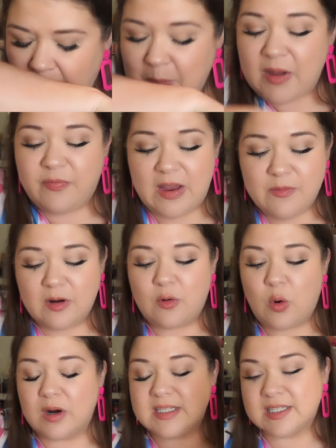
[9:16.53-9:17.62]
My favorite, of
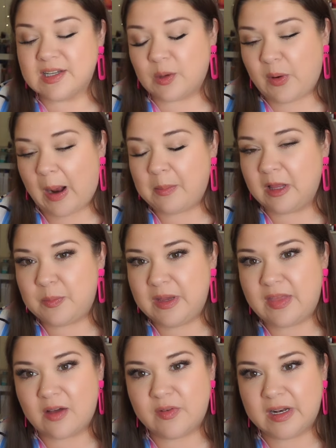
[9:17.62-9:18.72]
course, is going to probably be
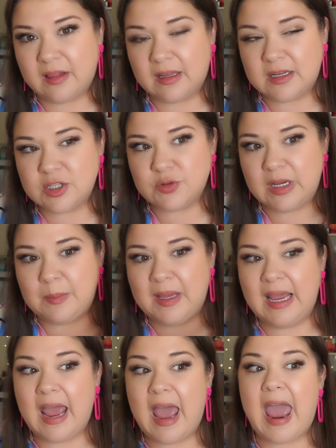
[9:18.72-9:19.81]
that Vanilla and
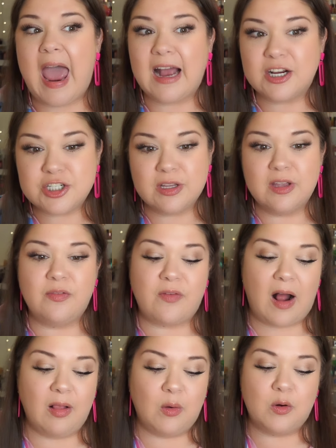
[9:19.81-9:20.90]
Dreamy, actually
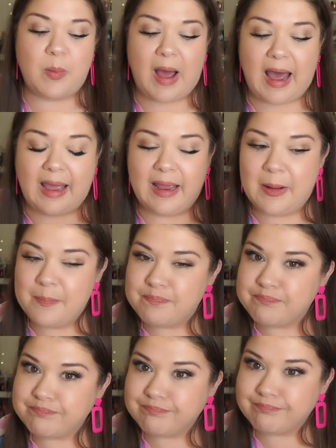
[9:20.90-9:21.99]
followed by
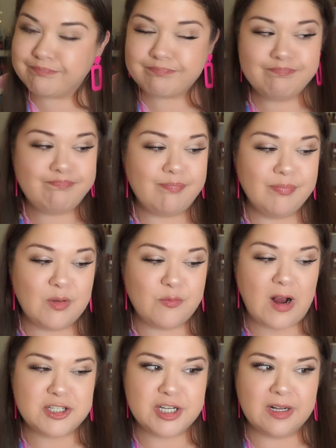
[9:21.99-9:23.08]
the
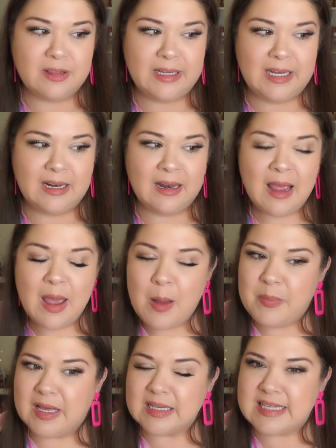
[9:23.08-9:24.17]
Fresh and Clean,
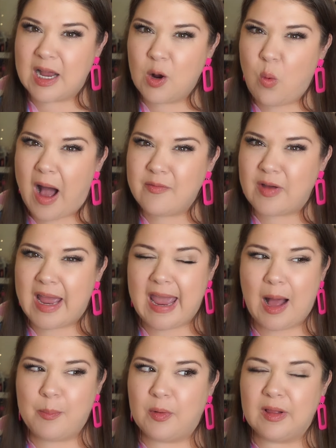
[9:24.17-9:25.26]
because that Guava
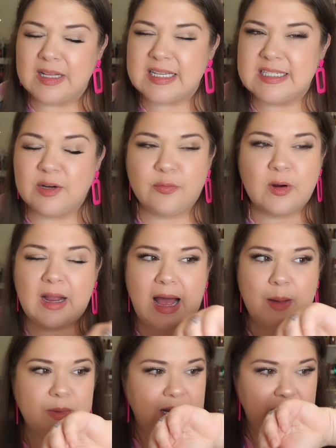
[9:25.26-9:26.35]
Apple, it's a different
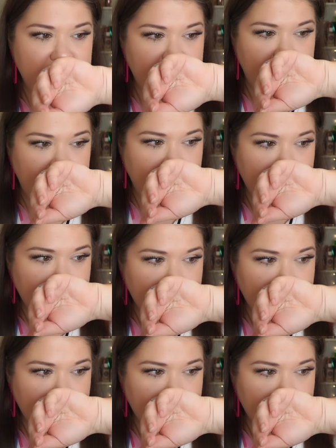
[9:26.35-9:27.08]
combination,